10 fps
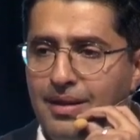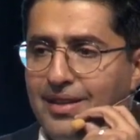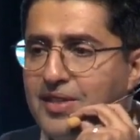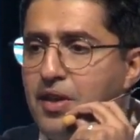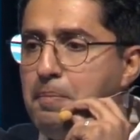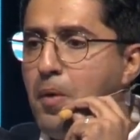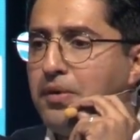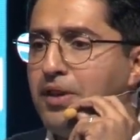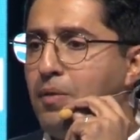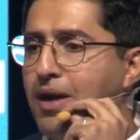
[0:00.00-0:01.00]
Another
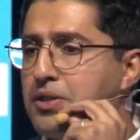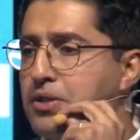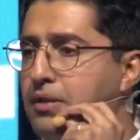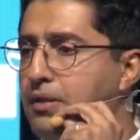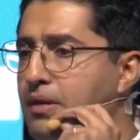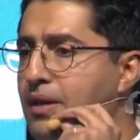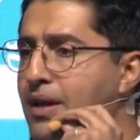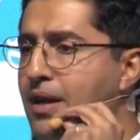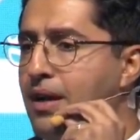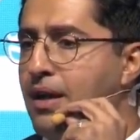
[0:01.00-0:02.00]
important question.
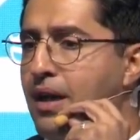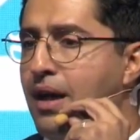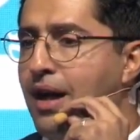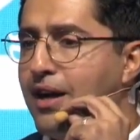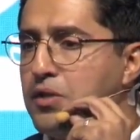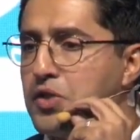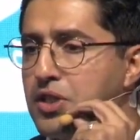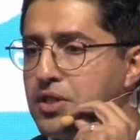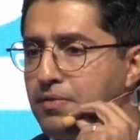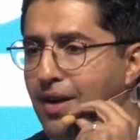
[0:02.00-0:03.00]
Are you
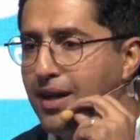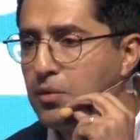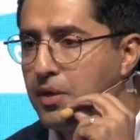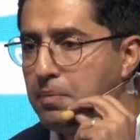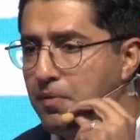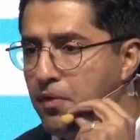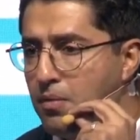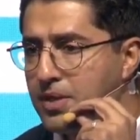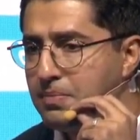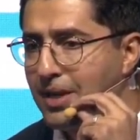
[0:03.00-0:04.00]
satisfied with the
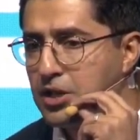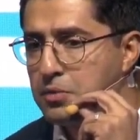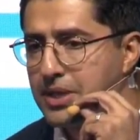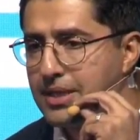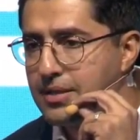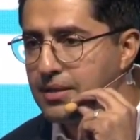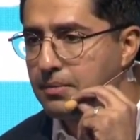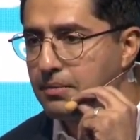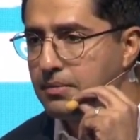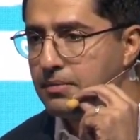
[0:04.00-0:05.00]
performance management
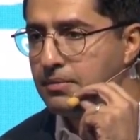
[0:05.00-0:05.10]
system?